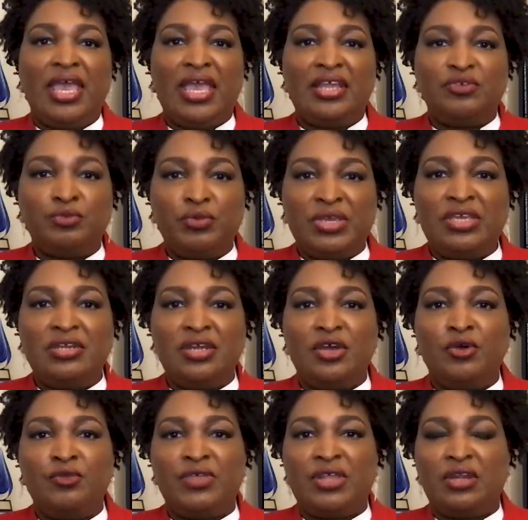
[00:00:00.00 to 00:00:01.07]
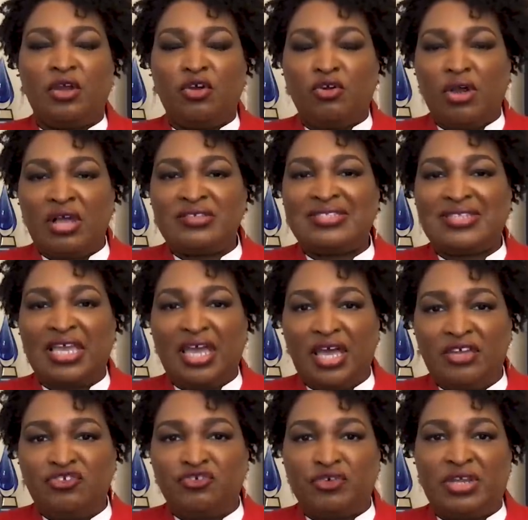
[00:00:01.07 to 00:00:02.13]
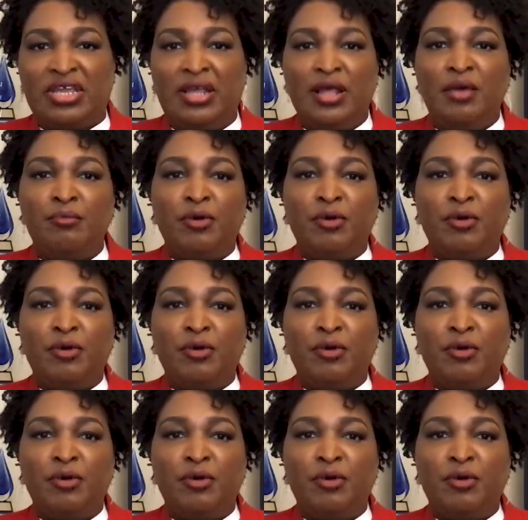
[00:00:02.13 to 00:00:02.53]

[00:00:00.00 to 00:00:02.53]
And we know that across the country,